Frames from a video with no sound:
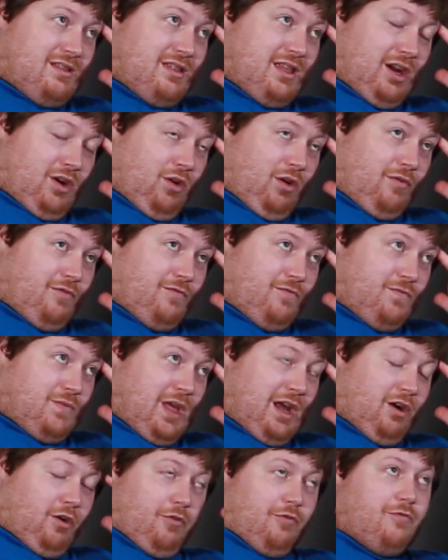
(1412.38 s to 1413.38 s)
they are
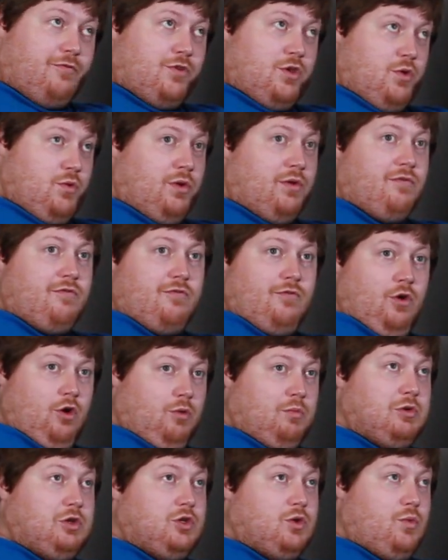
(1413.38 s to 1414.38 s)
few and far
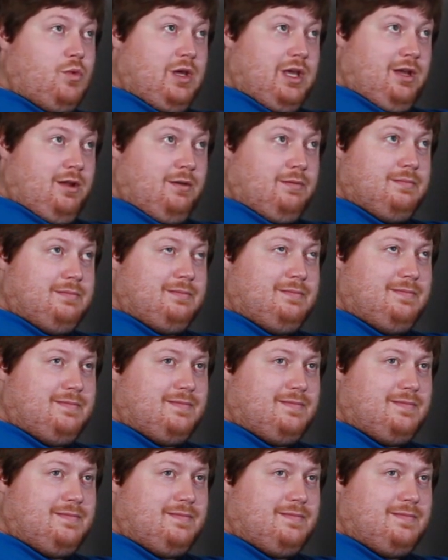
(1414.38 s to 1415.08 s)
between.